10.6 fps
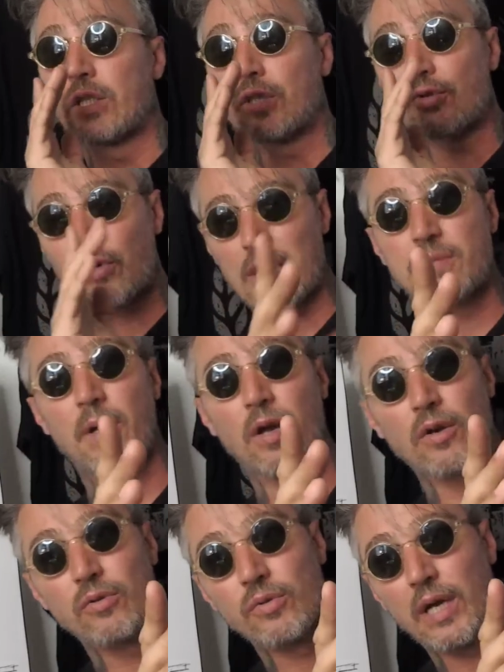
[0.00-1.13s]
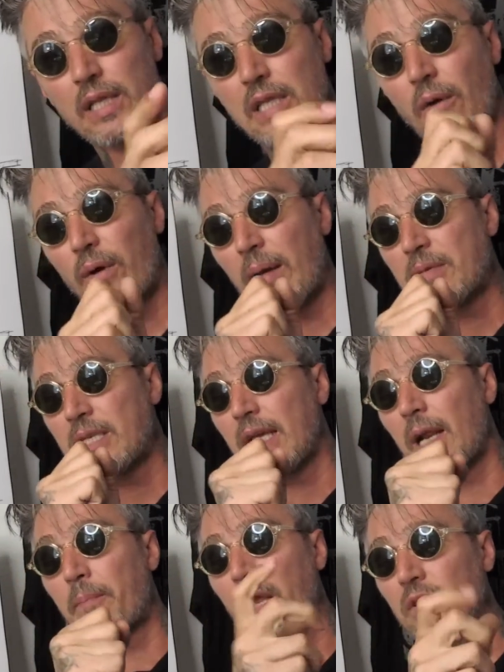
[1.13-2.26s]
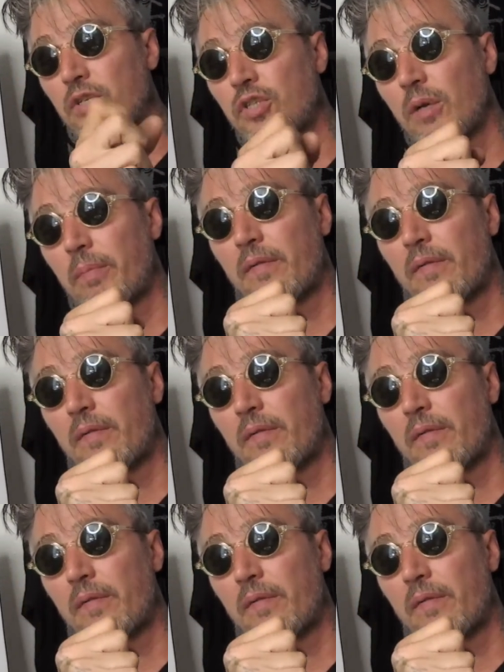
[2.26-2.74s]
Trust me, I'm gonna do that. And when I'm saying an apprenticeship,